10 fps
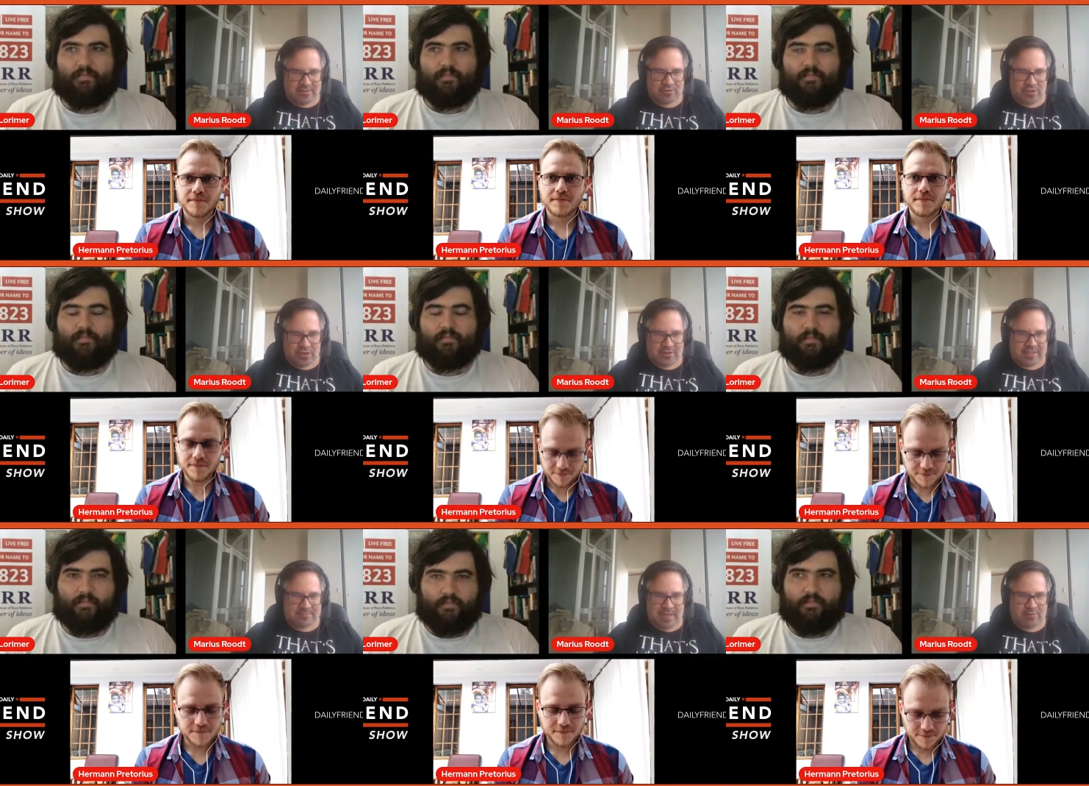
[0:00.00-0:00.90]
Speaker 1: So mm. it
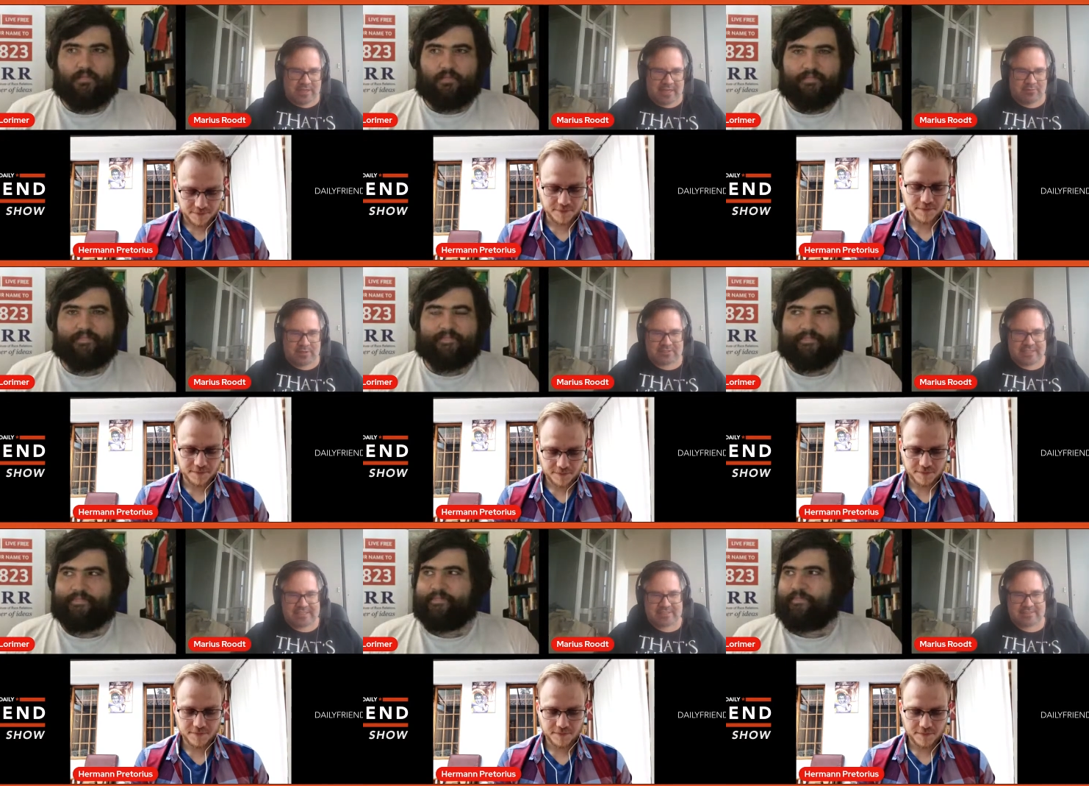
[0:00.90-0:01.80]
doesn't matter. We can we can
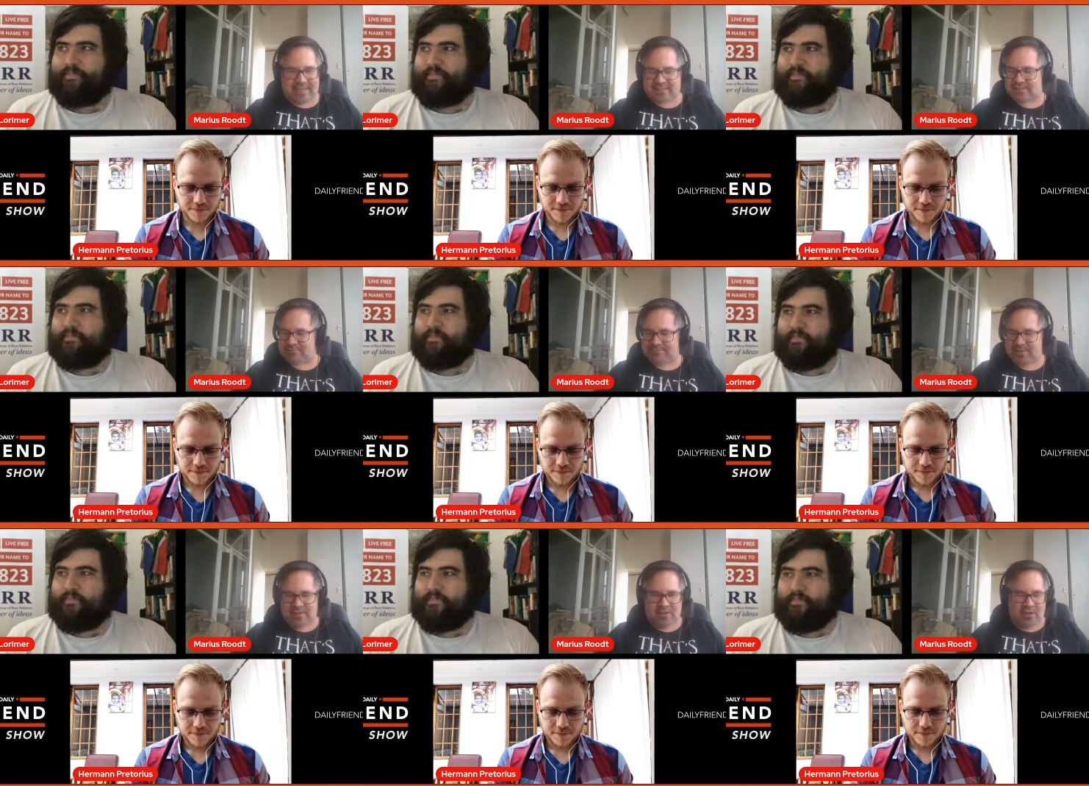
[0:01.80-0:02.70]
raise a tax.
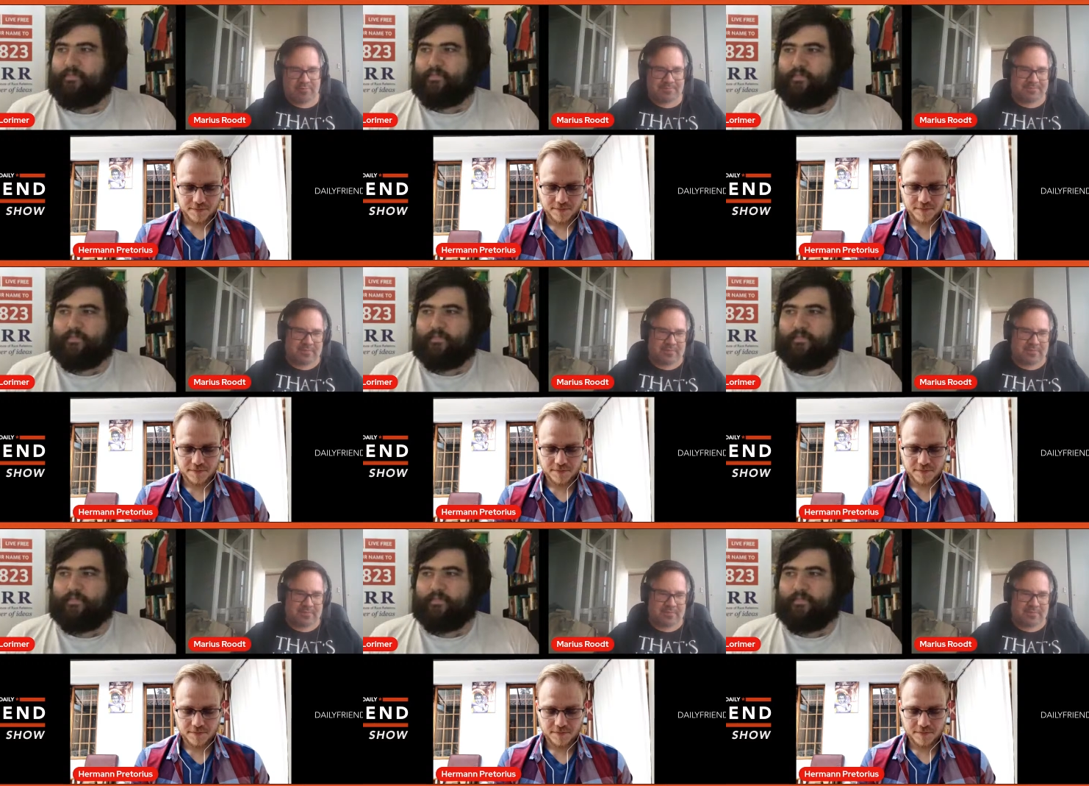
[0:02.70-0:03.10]
You know,